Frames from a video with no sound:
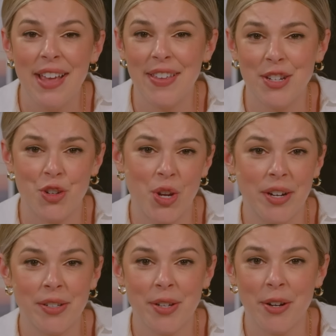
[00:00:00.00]
that
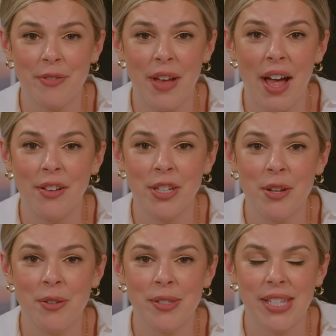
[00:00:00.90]
shares our
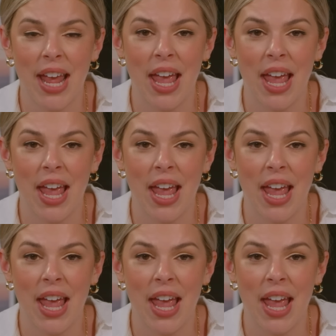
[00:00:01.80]
values,